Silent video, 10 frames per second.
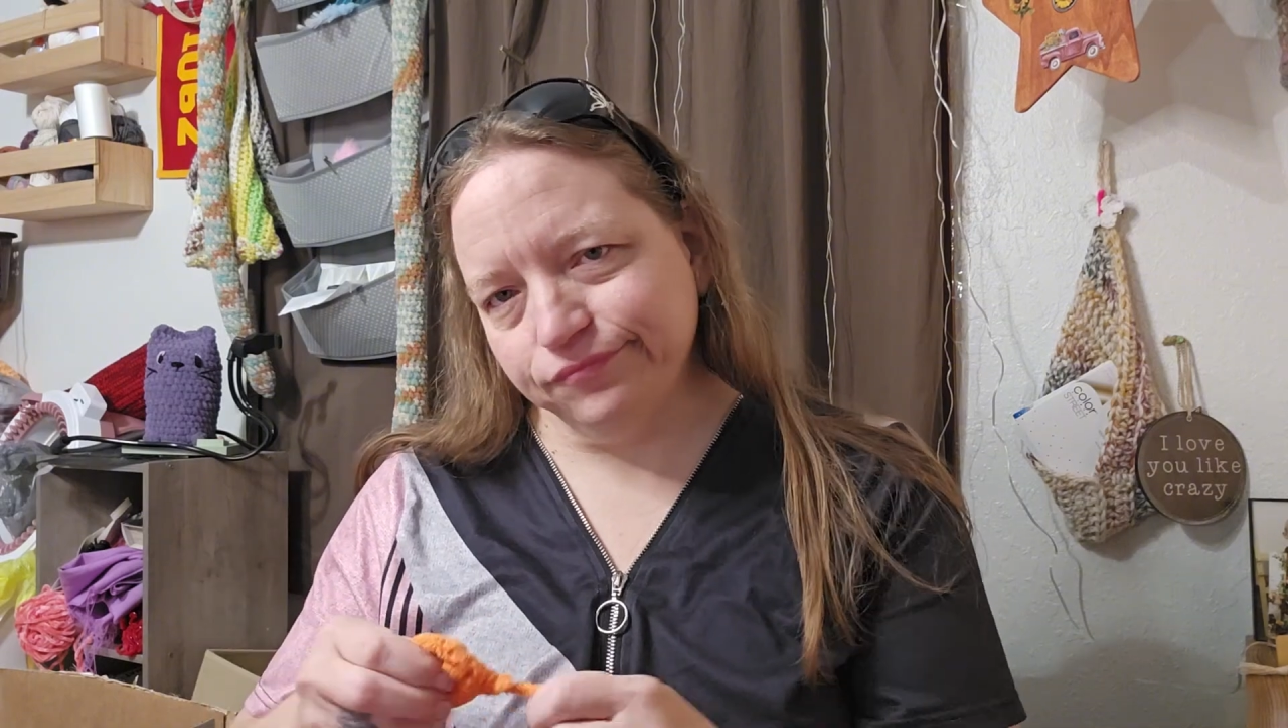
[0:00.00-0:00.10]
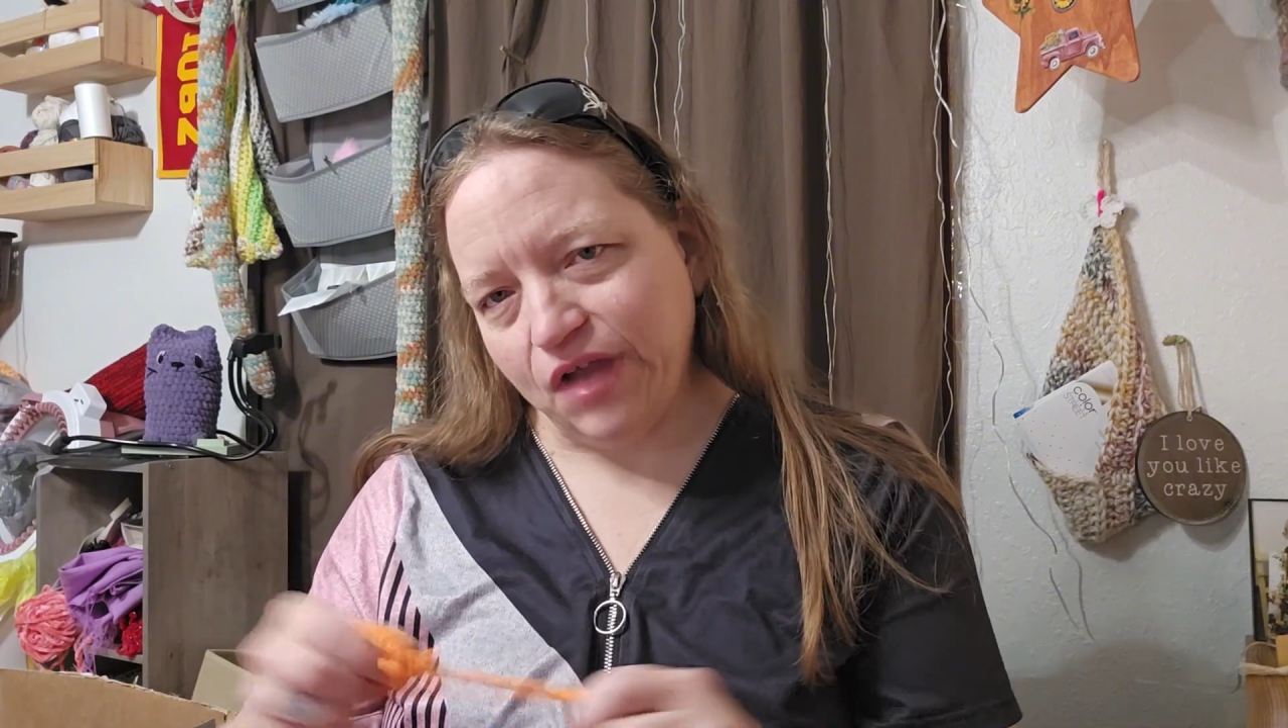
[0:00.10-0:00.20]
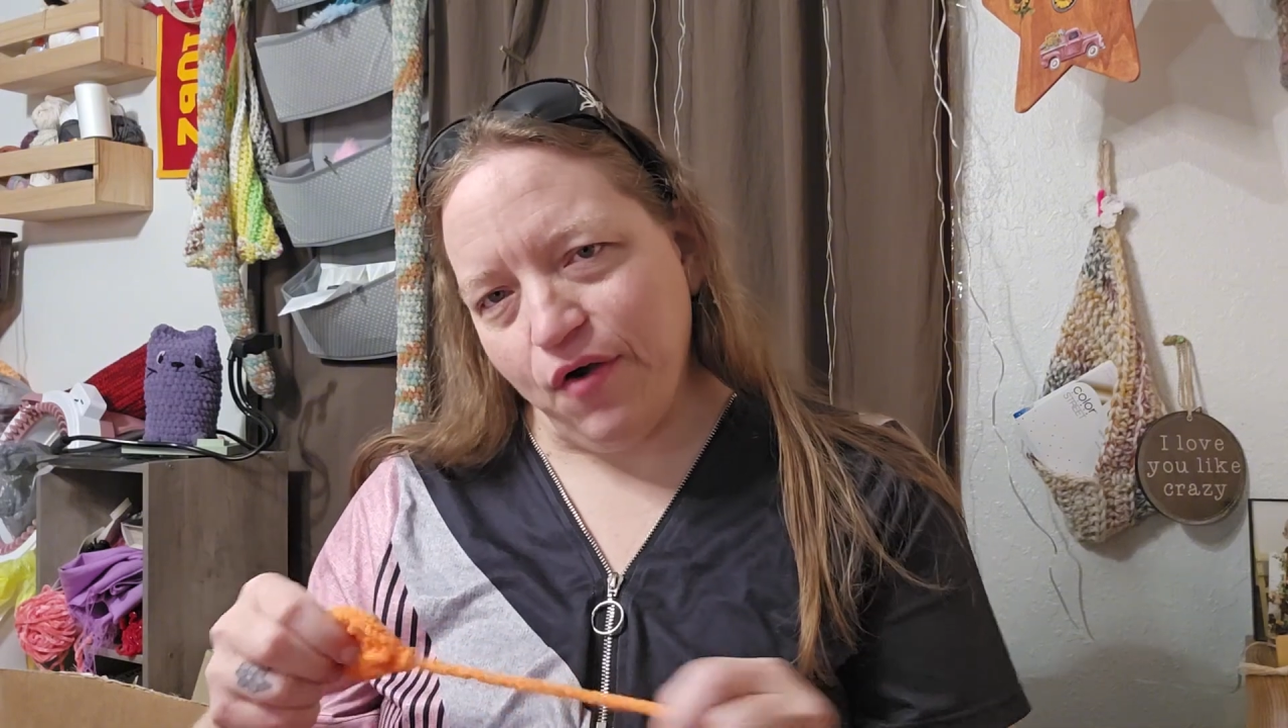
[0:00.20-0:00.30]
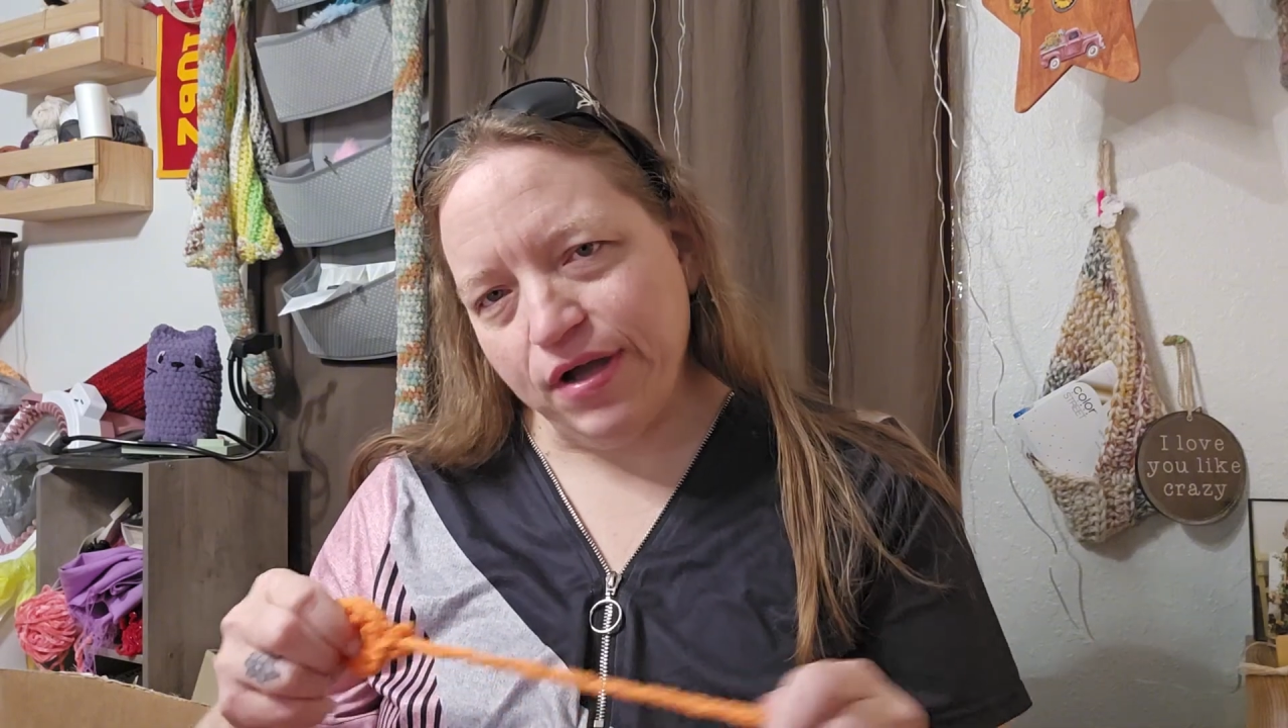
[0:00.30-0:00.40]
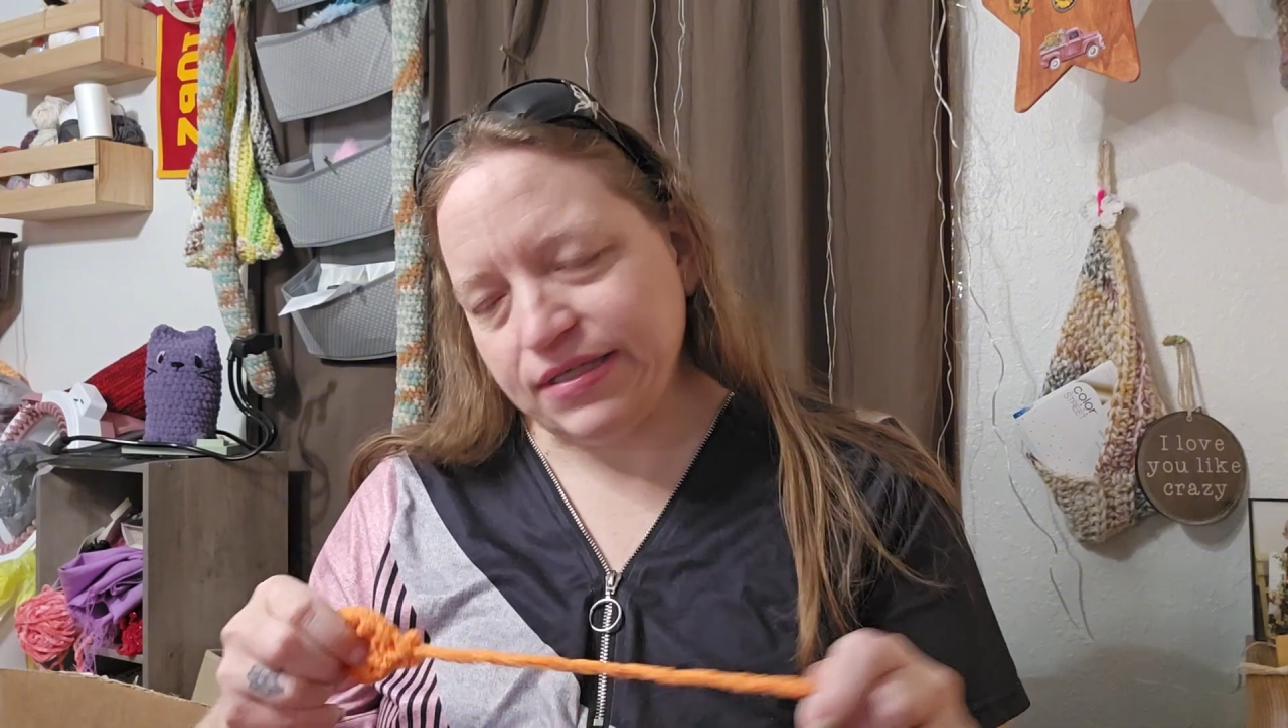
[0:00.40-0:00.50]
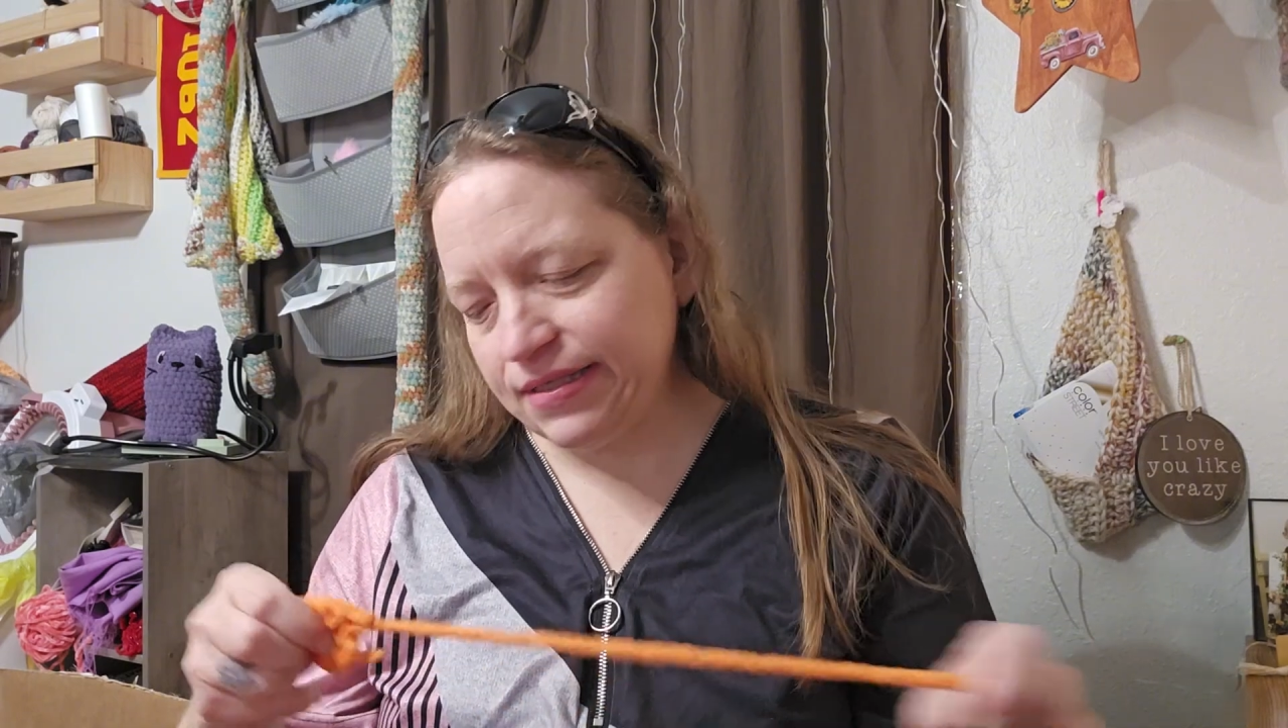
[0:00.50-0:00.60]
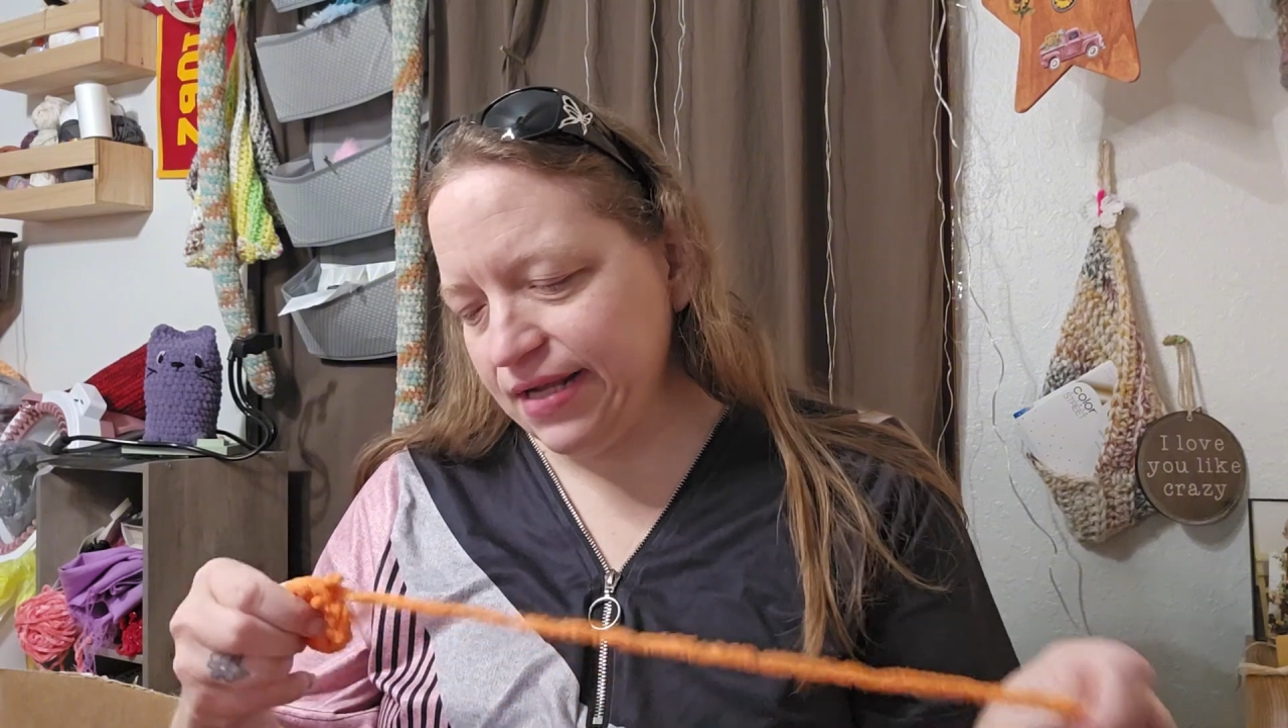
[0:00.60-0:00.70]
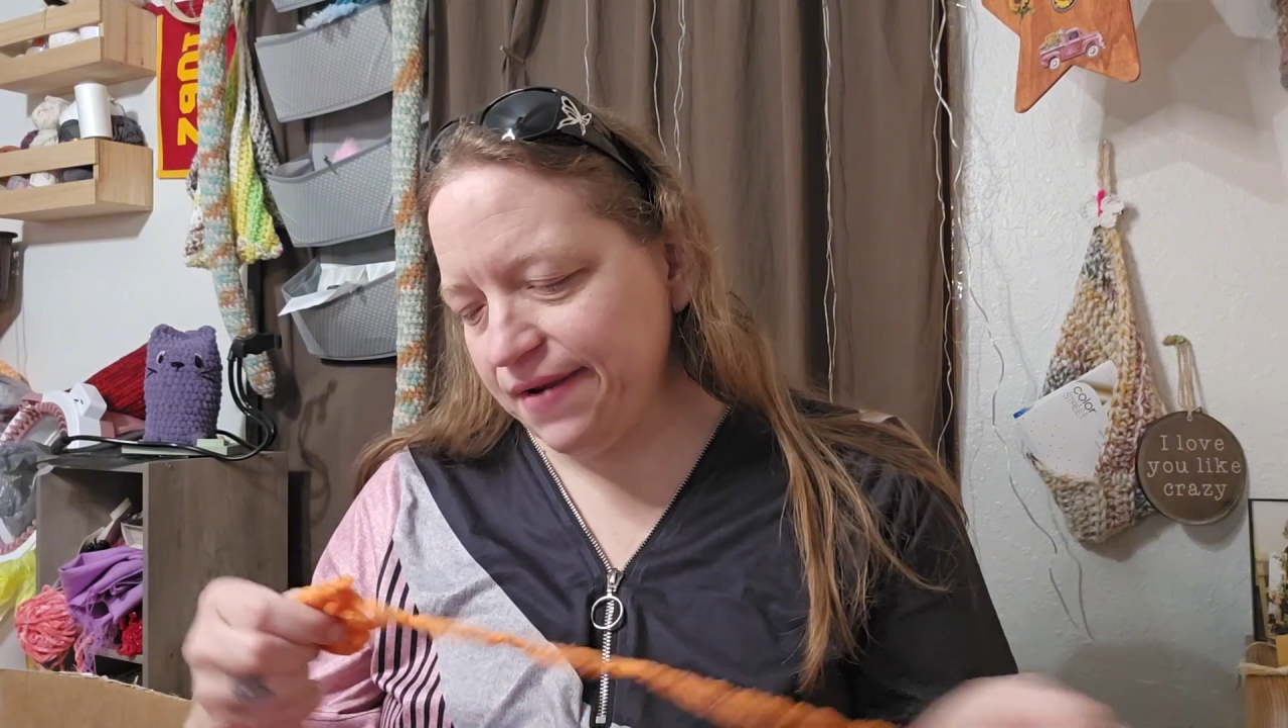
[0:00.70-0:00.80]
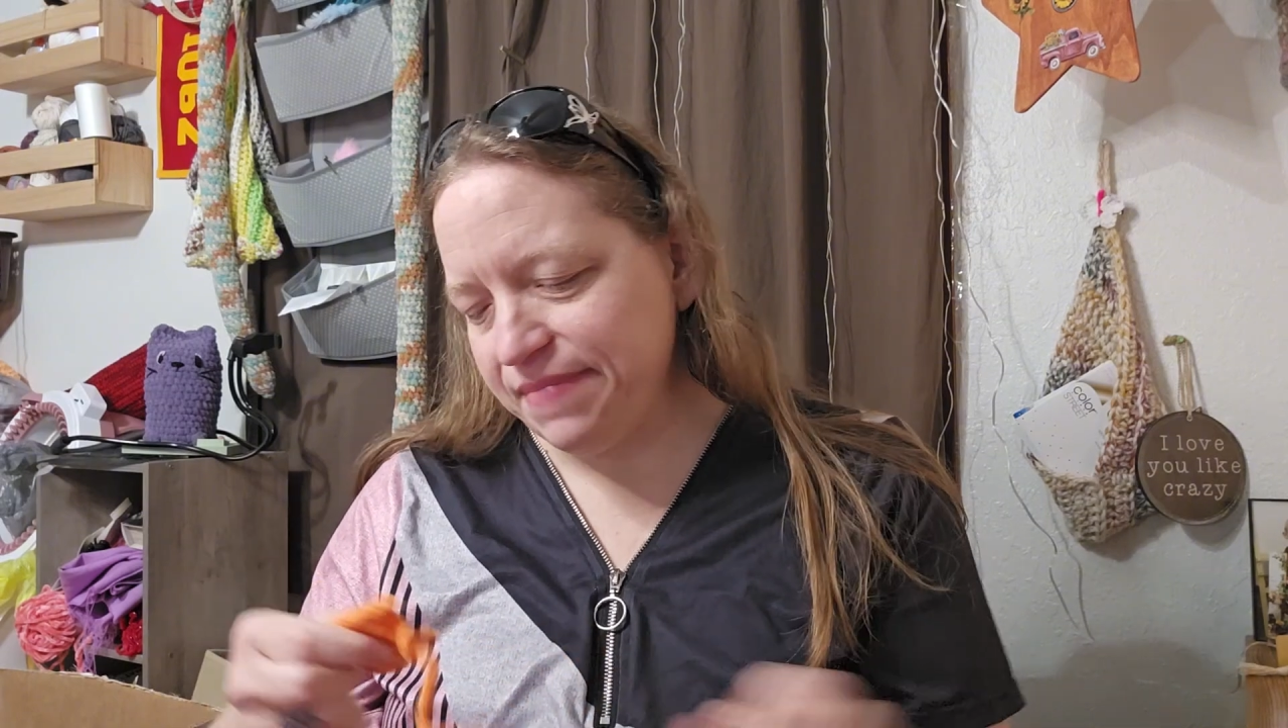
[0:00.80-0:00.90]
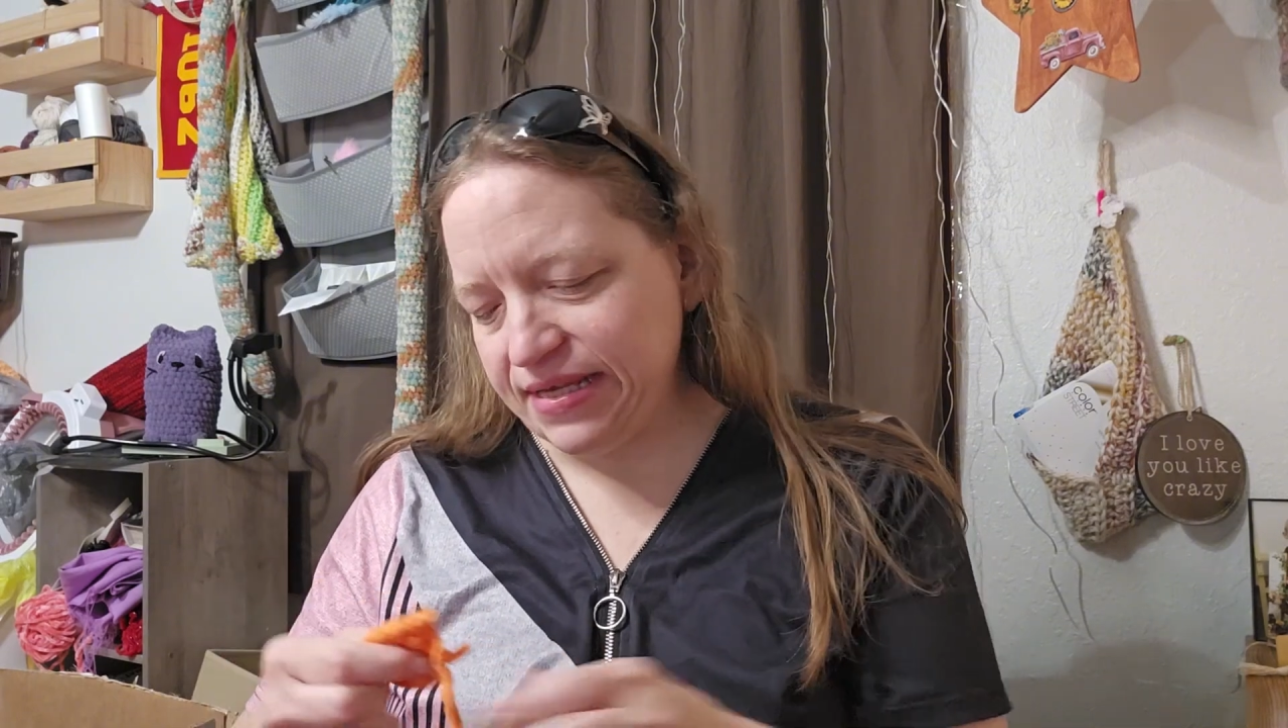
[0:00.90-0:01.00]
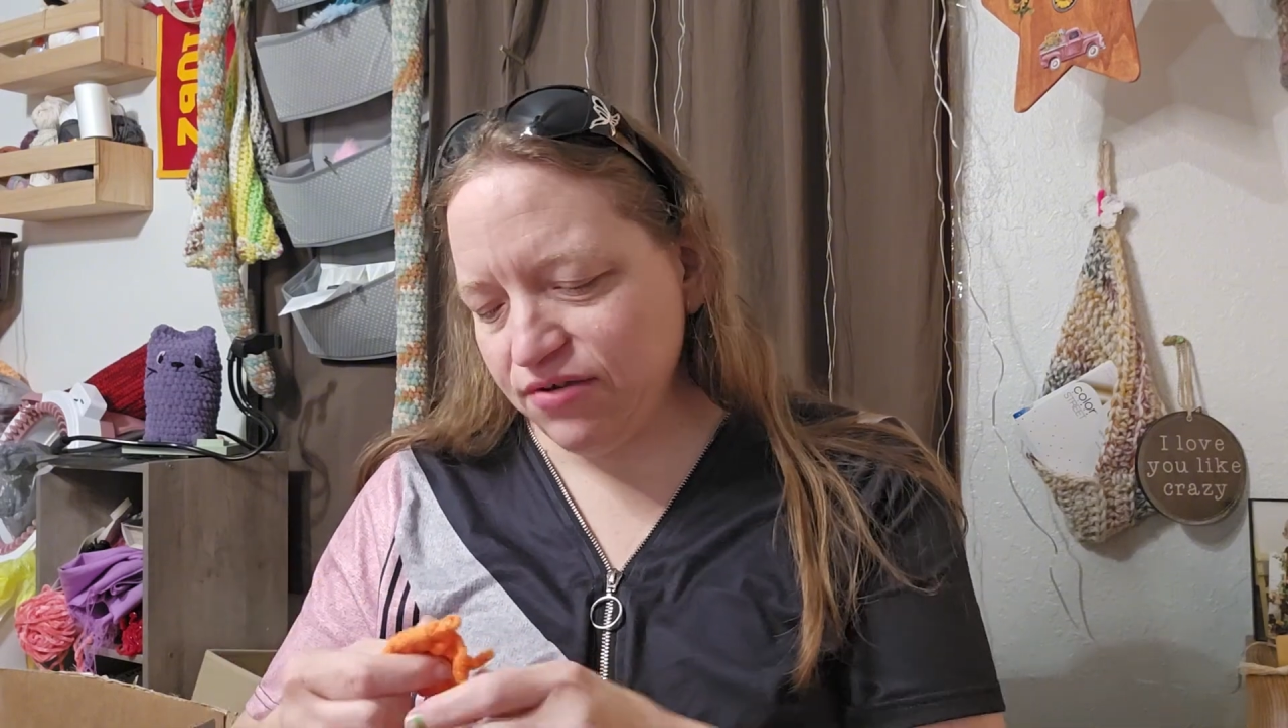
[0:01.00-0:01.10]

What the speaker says: Why is this got to be so